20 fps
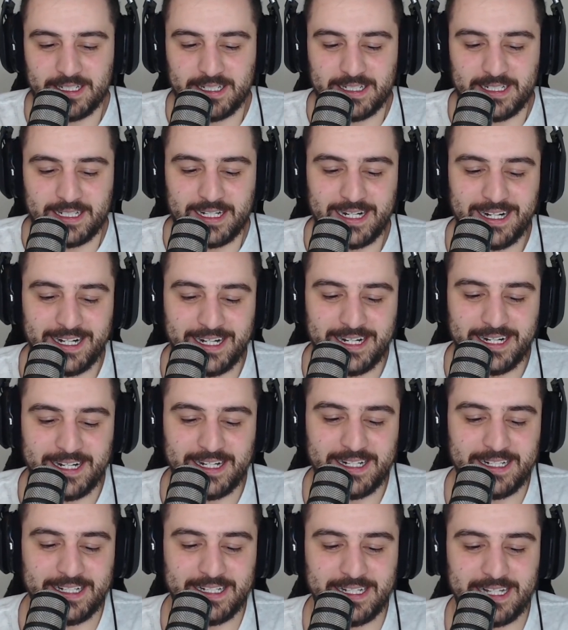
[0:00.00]

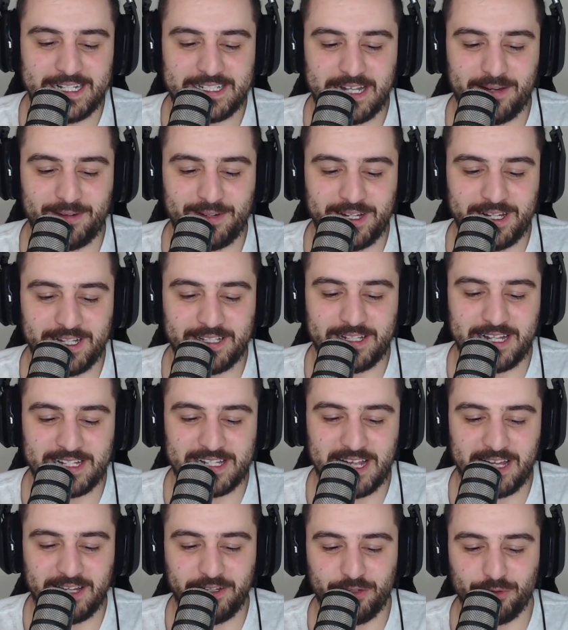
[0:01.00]
That's
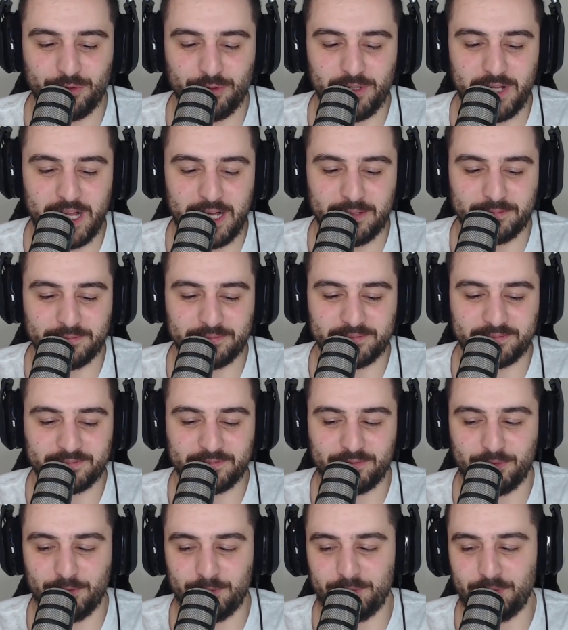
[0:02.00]
our little
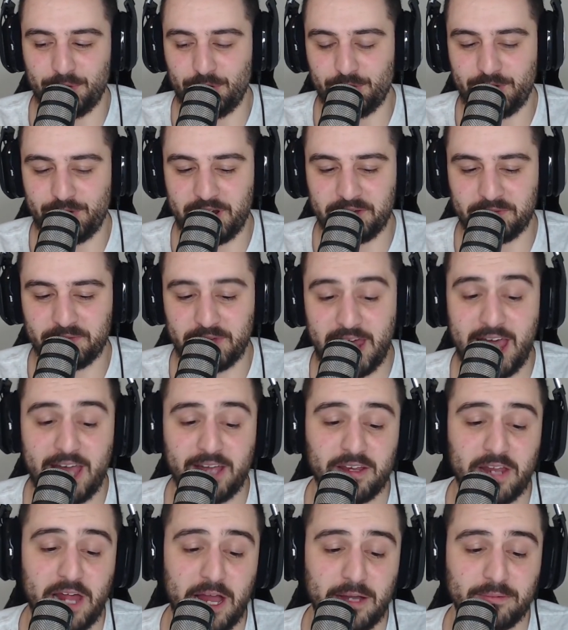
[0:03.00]
football rant. Hey,
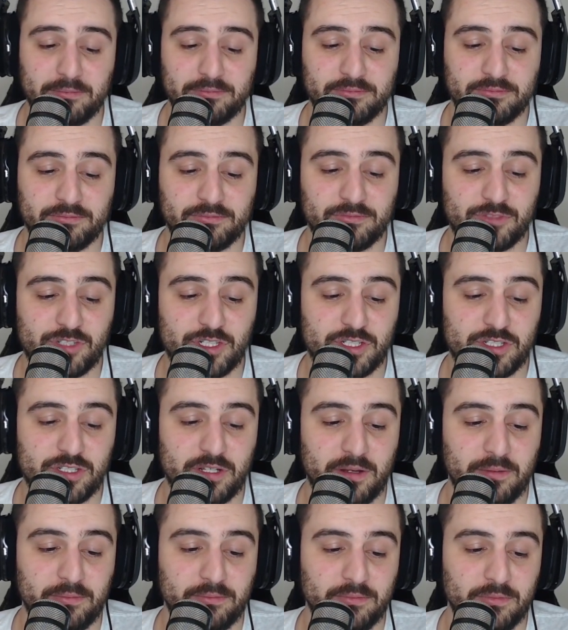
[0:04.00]
just
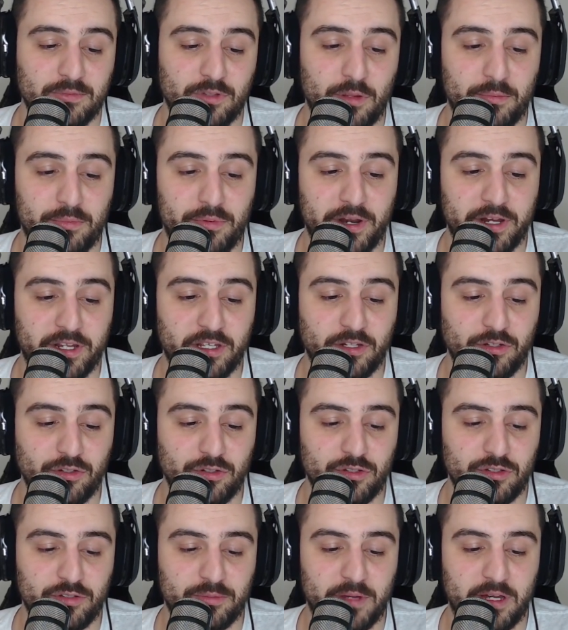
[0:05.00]
not breaking
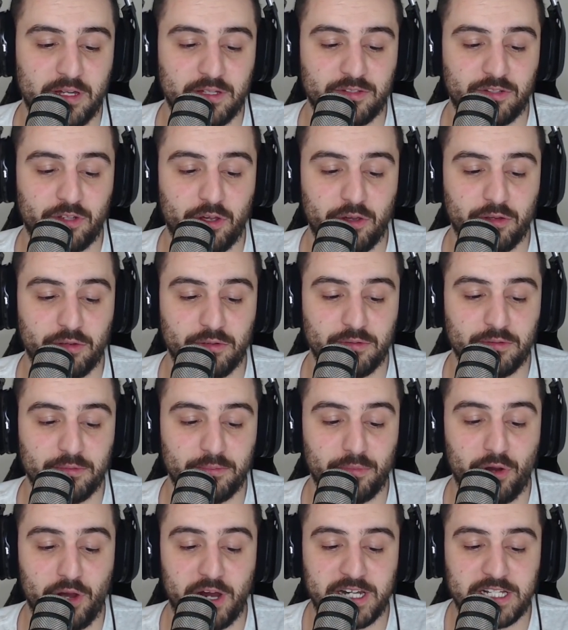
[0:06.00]
news, but so
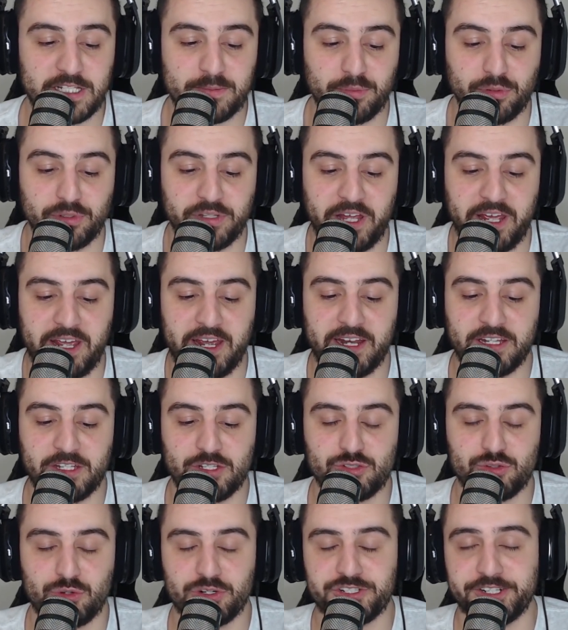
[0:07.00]
Biden's pulled ahead in
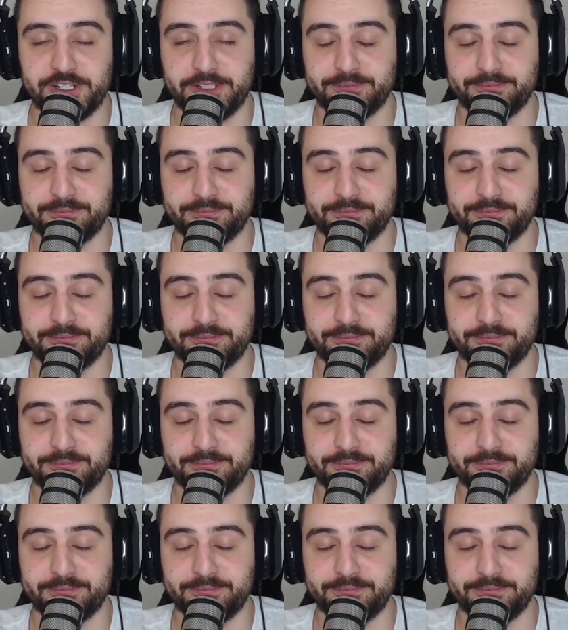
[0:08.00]
Georgia.